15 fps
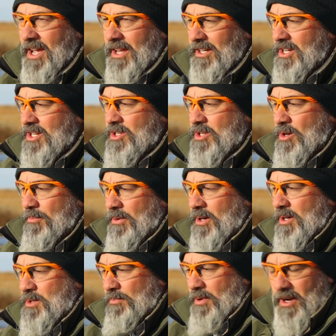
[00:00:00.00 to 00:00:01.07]
And additional
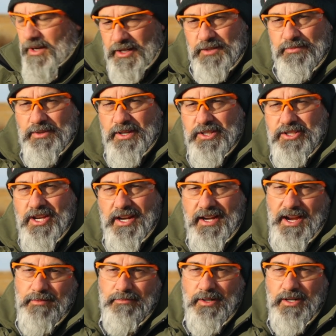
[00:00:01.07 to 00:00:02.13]
Burris products, please check out